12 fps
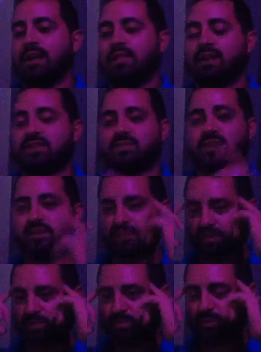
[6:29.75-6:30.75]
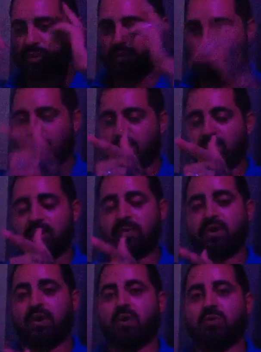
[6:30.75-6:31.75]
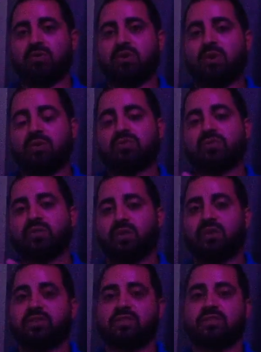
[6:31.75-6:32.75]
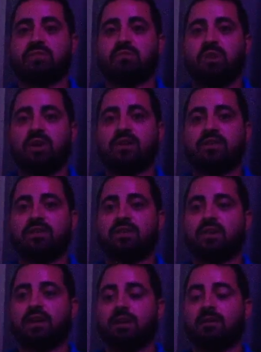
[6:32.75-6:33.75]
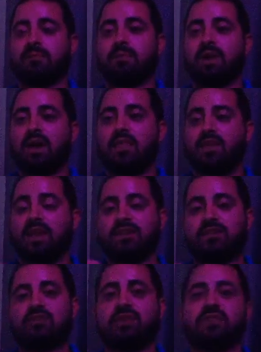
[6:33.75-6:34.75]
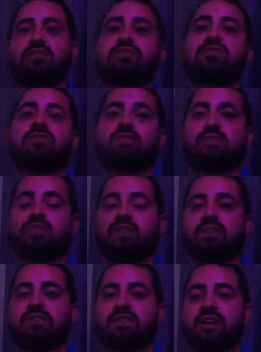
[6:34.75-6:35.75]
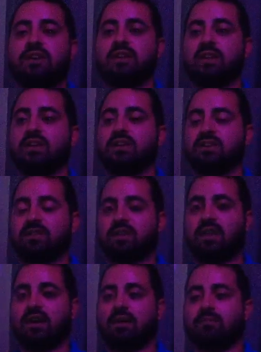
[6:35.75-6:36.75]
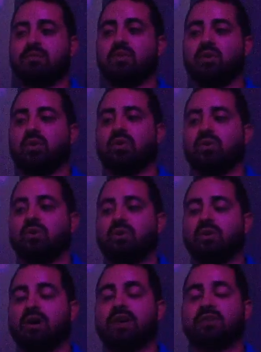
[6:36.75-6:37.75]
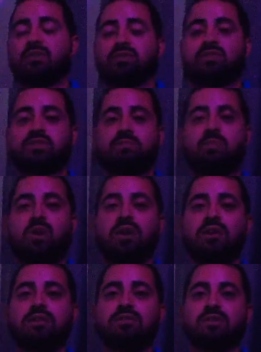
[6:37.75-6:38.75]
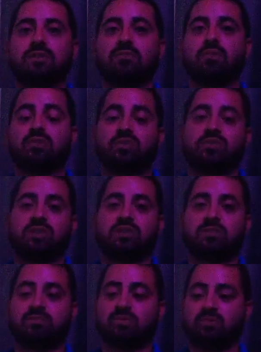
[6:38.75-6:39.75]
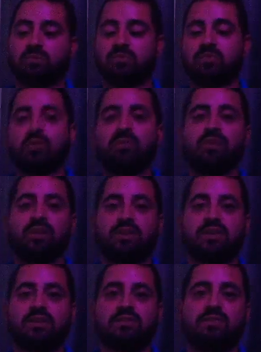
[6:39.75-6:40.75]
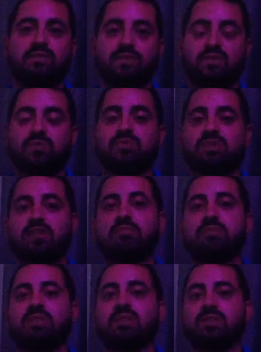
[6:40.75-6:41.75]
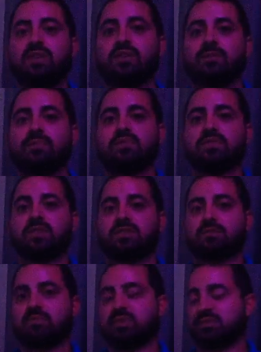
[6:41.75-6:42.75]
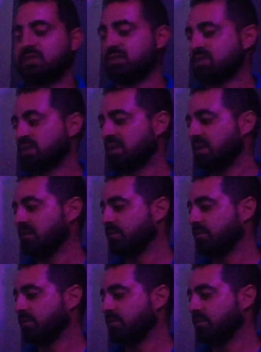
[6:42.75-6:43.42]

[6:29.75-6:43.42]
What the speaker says: That's the point where you want to hold goals or focuses in mind. And then as you transition to the theta state, your unconscious mind is more suggestible to absorb the ideas and the visuals that you've been giving it. So that's the process, okay?